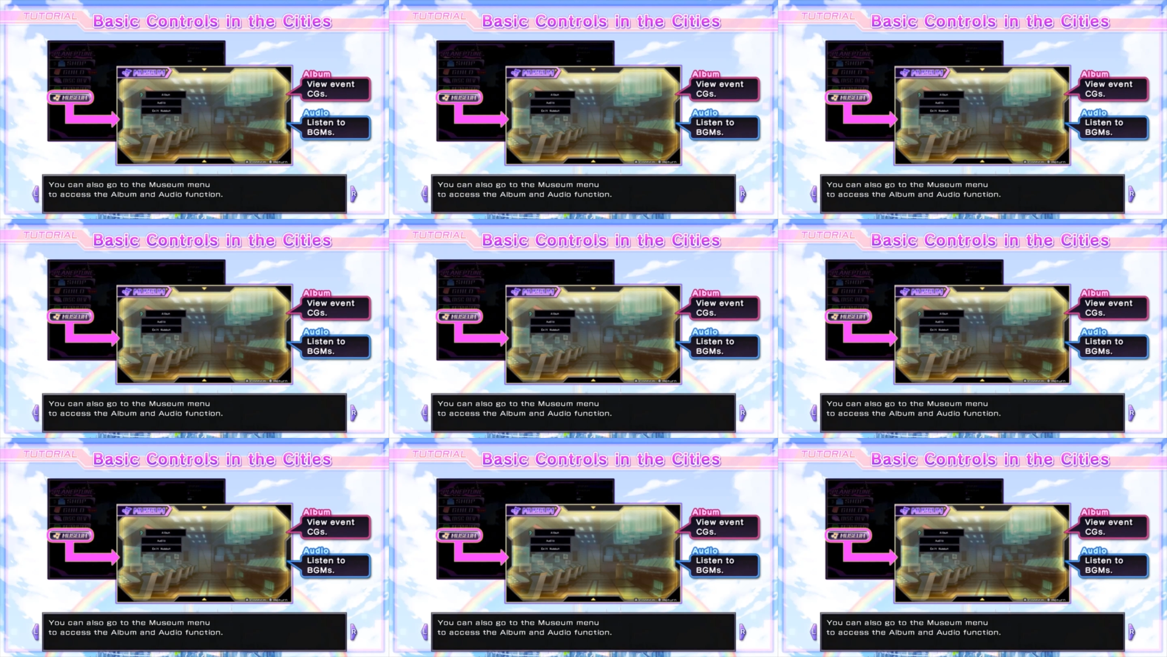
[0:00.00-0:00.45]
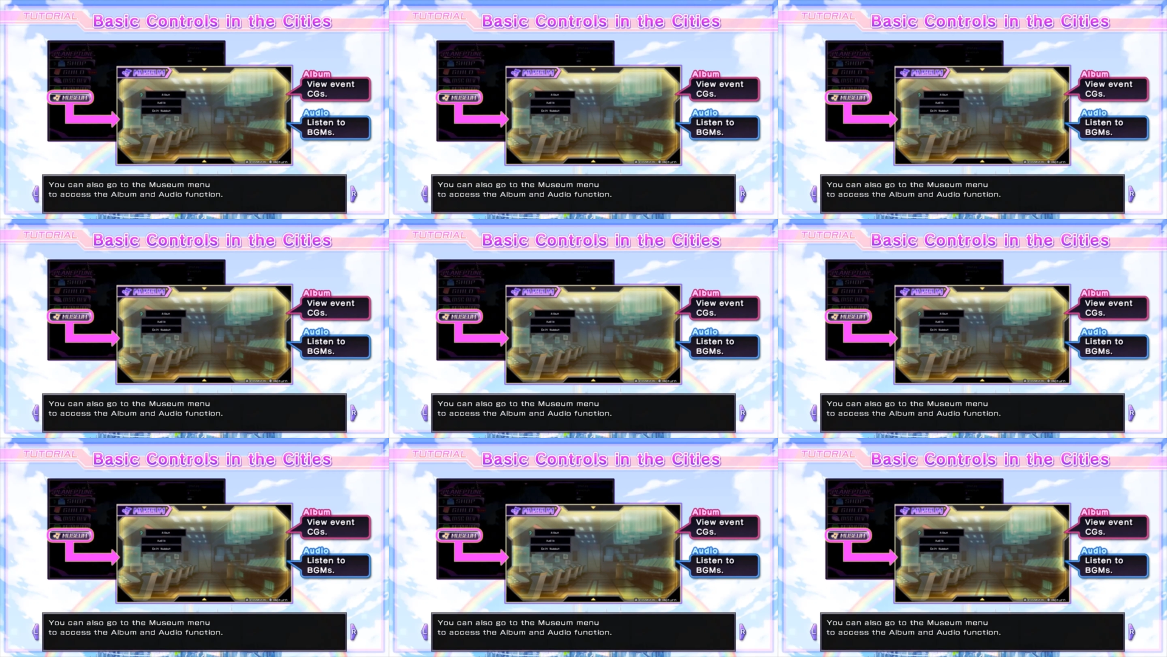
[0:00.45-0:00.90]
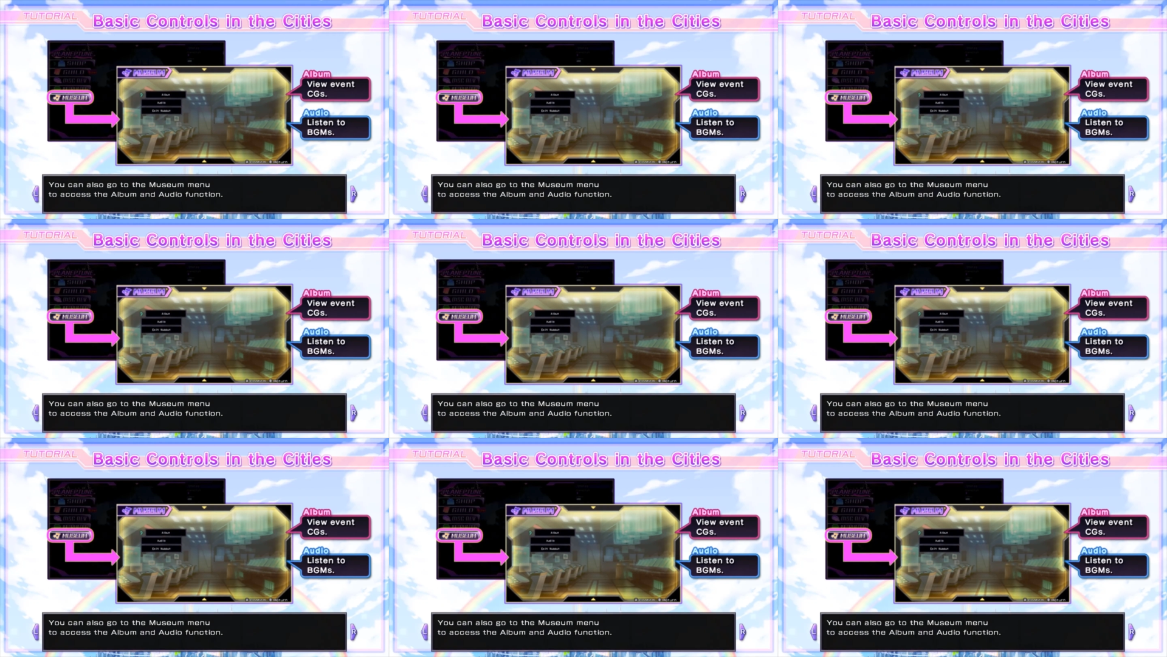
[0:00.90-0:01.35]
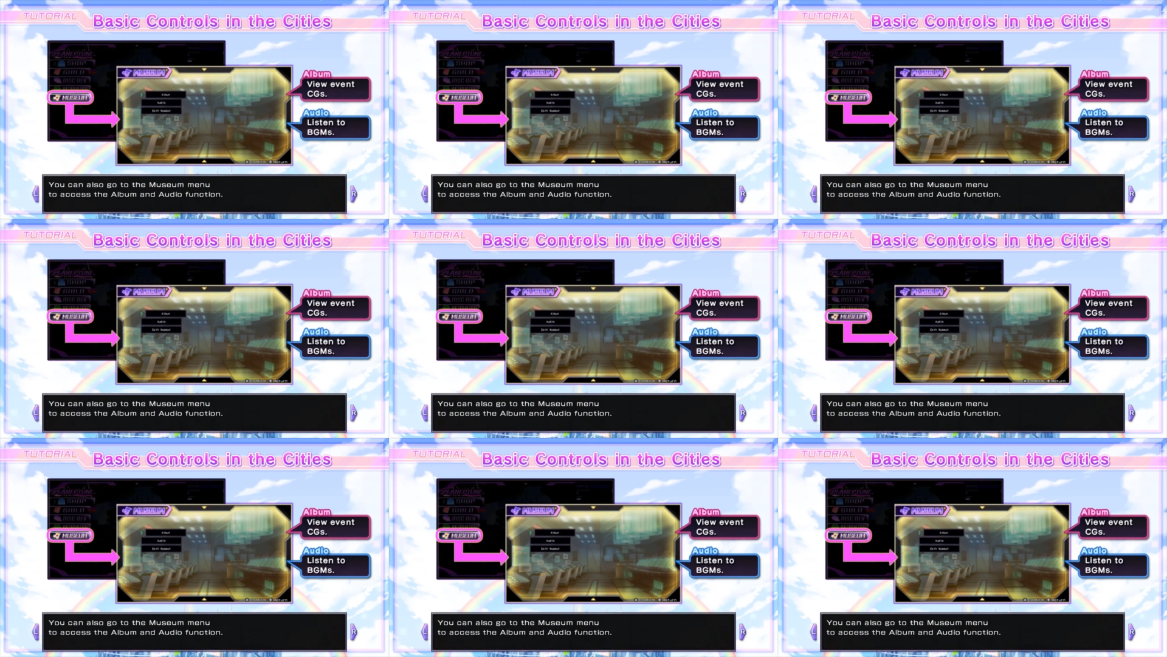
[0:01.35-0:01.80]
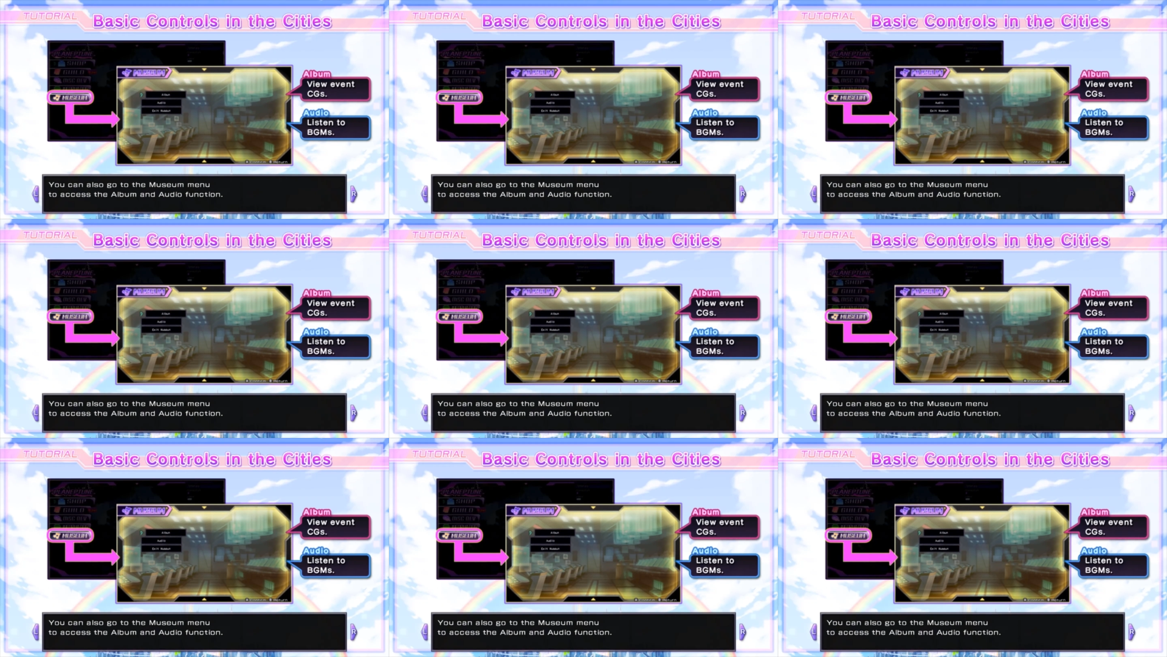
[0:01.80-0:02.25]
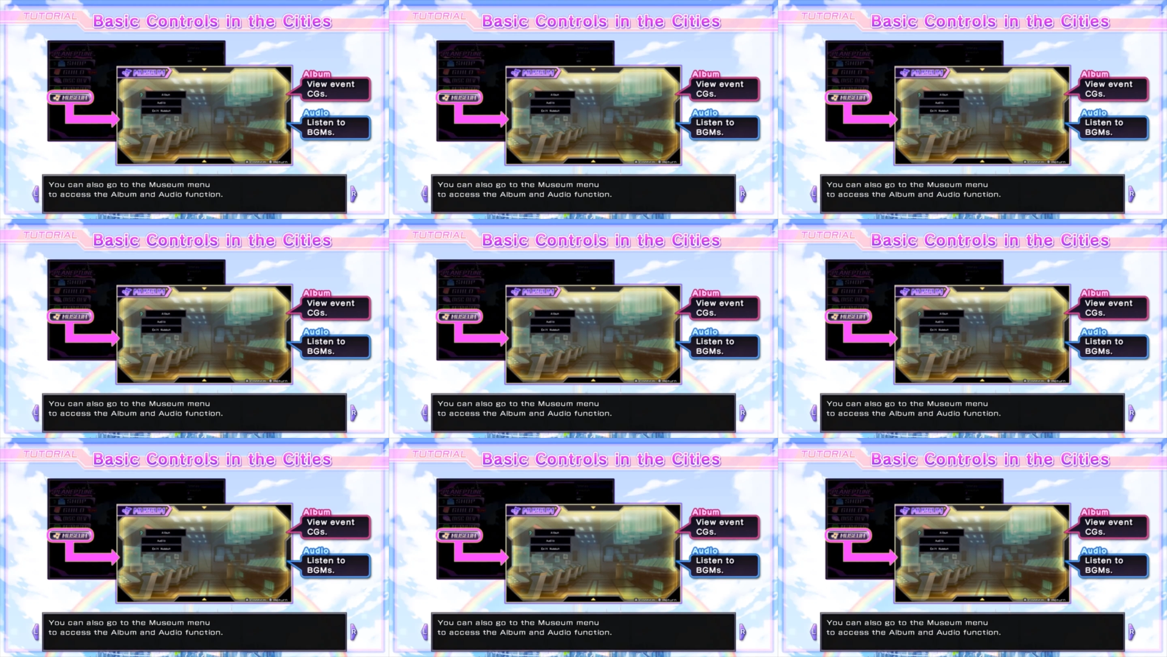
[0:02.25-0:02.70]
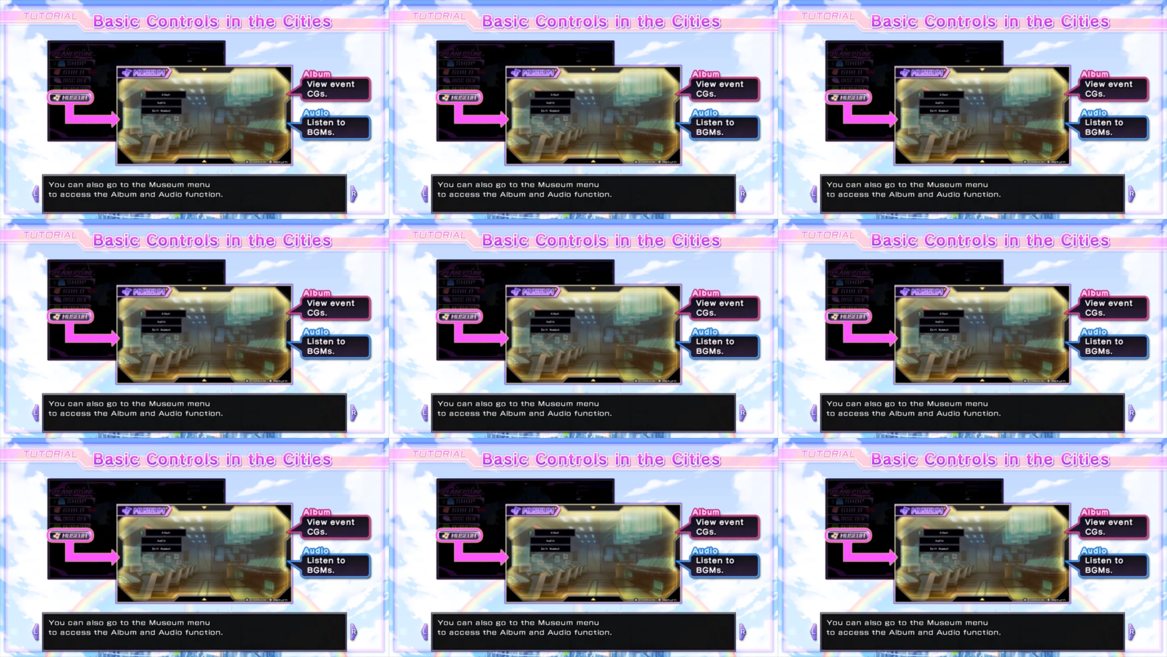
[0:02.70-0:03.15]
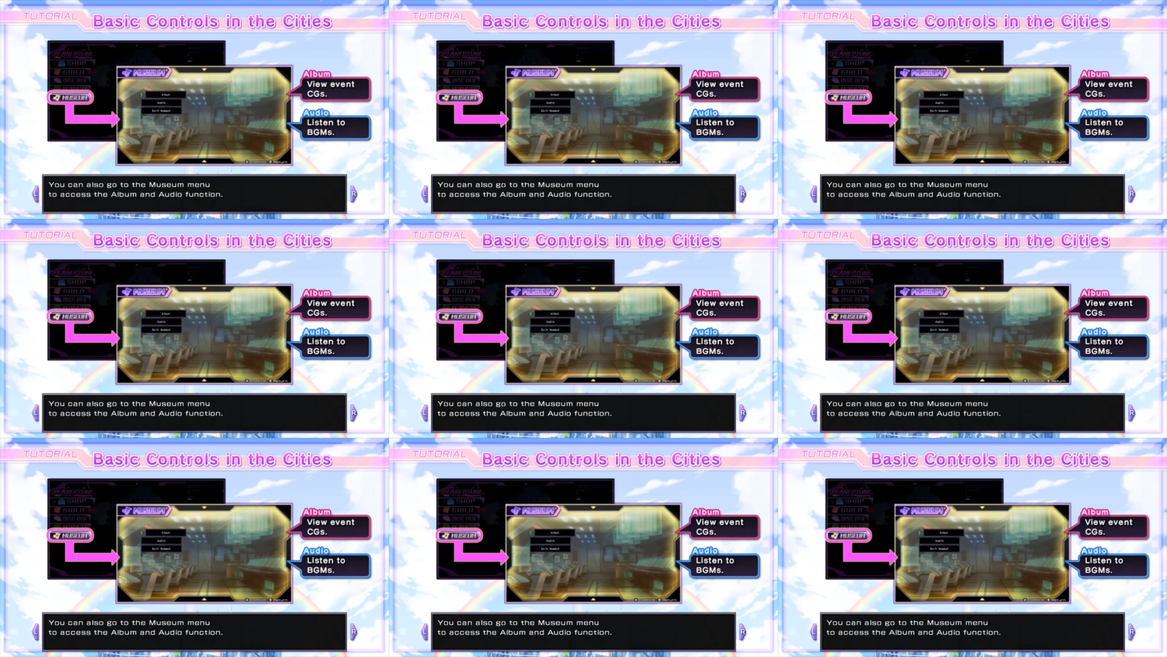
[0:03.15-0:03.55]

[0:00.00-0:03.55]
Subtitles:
Nobody's mouth can be seen.